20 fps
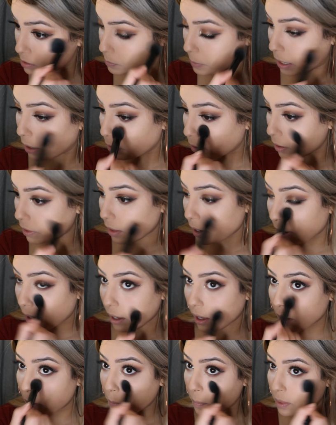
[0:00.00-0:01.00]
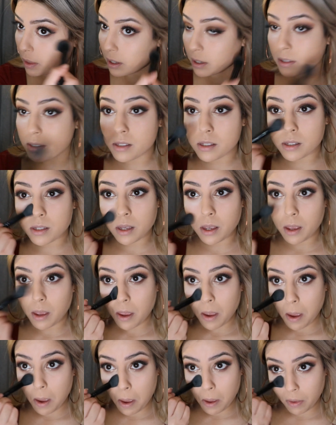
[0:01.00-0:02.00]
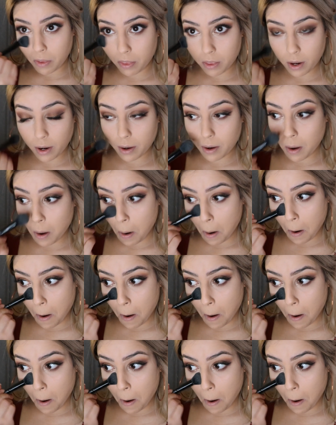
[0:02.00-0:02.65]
powder that I had placed there.